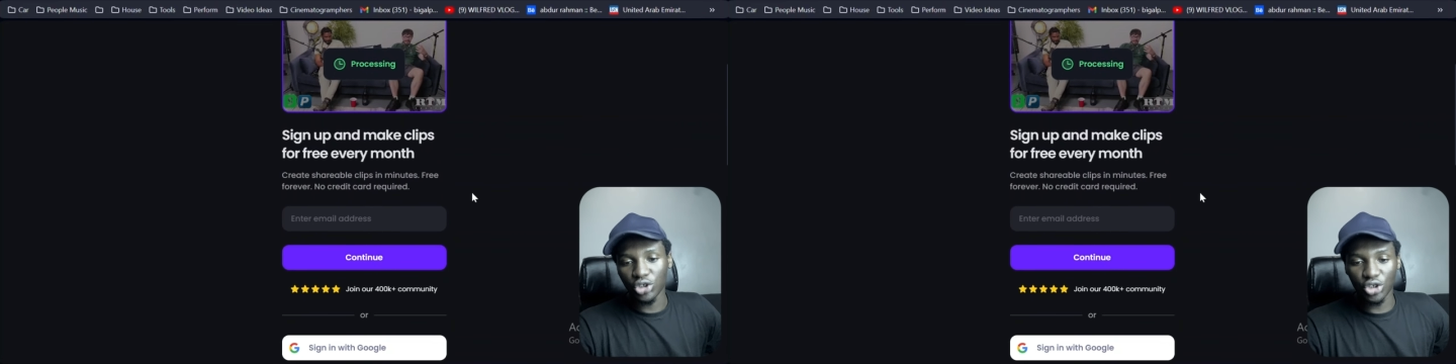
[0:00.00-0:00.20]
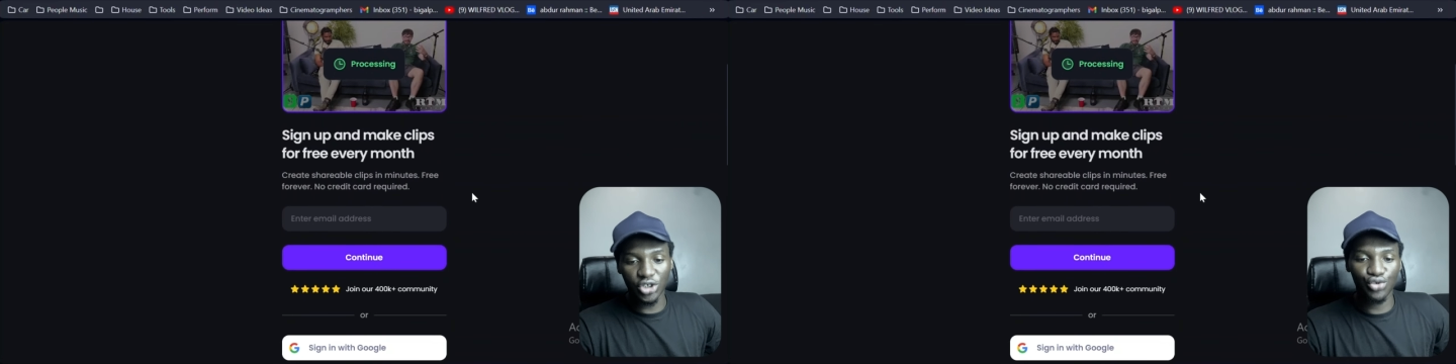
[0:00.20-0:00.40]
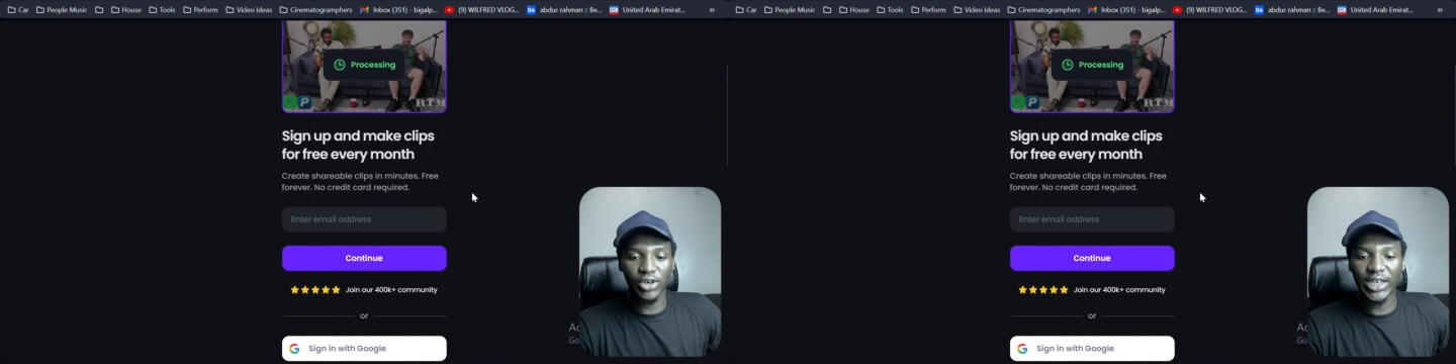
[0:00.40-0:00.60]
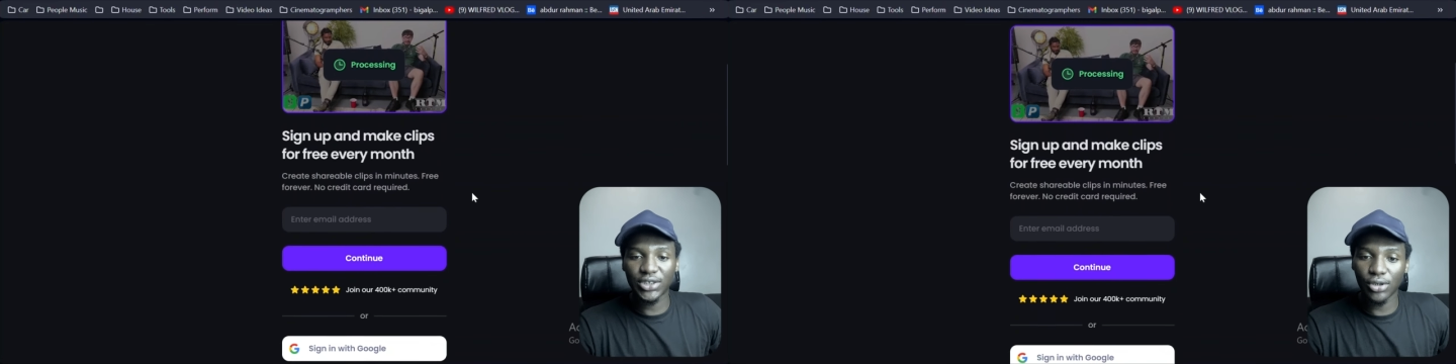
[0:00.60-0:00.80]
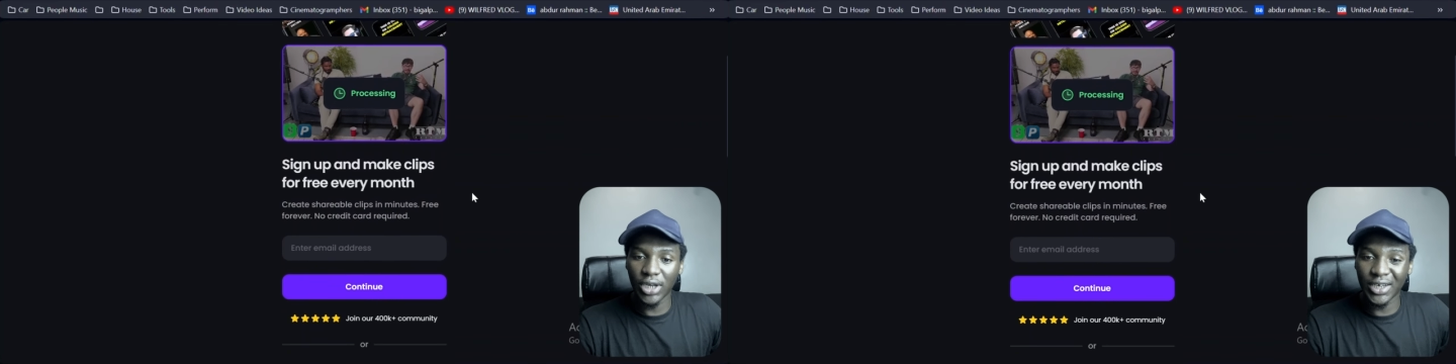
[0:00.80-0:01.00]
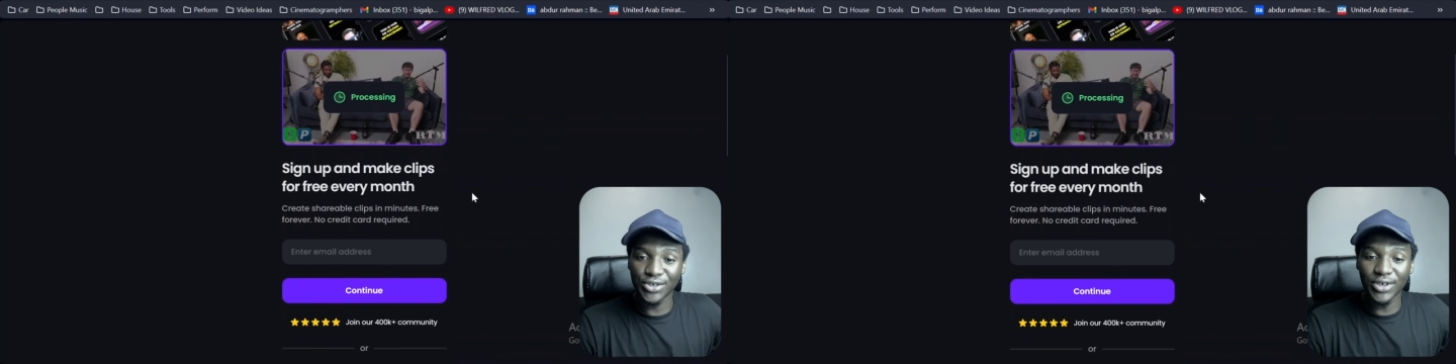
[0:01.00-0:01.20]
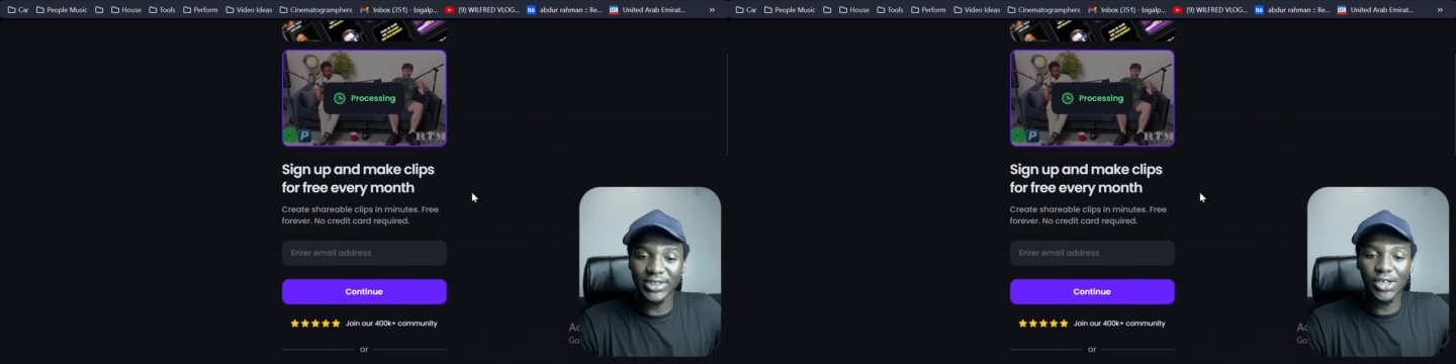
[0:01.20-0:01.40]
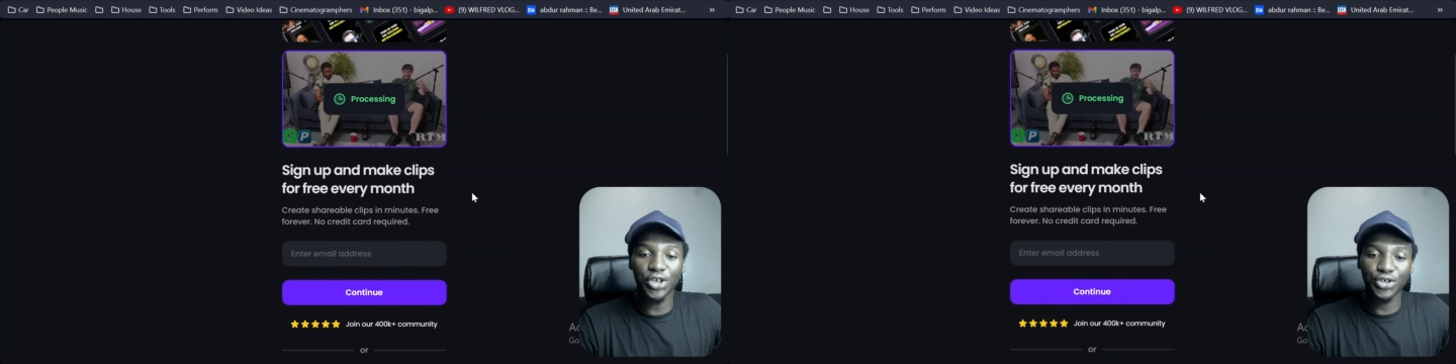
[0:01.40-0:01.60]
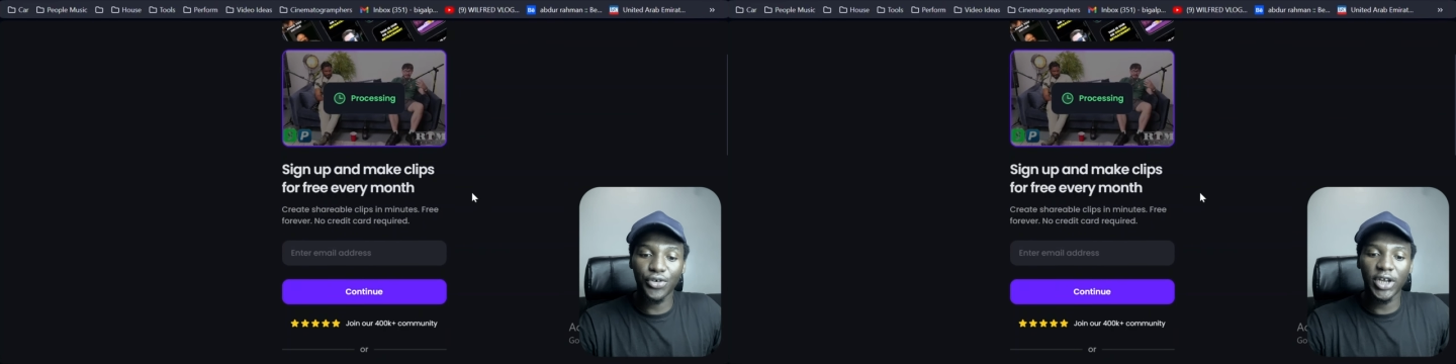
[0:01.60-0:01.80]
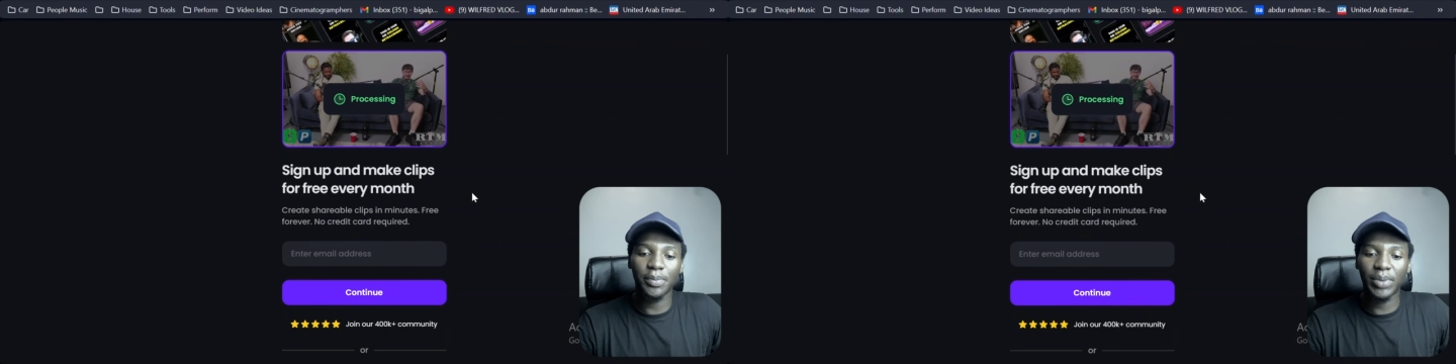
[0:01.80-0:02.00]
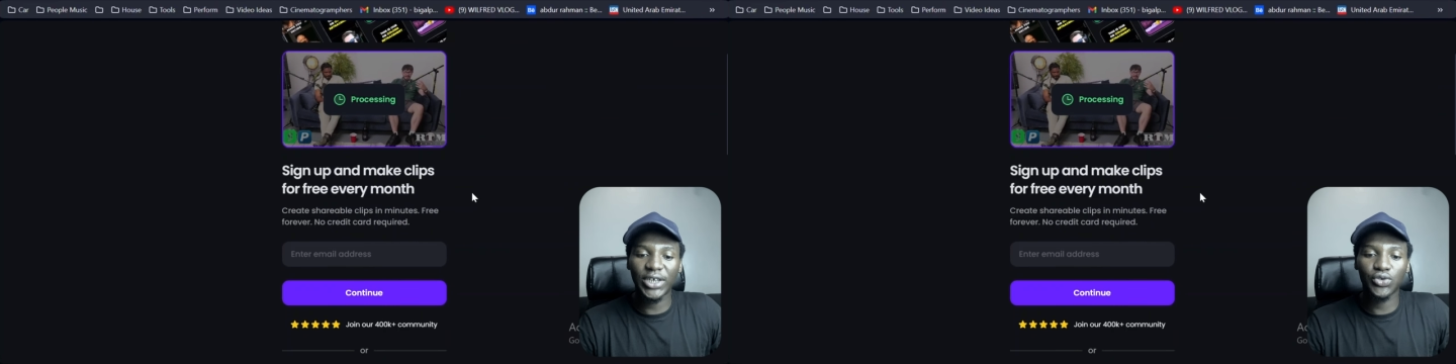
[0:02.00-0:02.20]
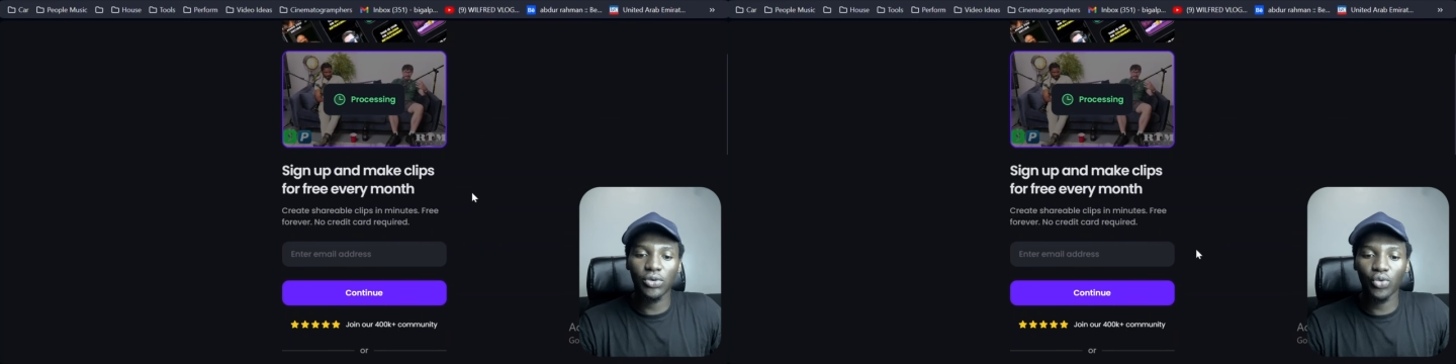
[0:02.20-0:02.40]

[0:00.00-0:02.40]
Just do that, and it's going to tell you to create a password.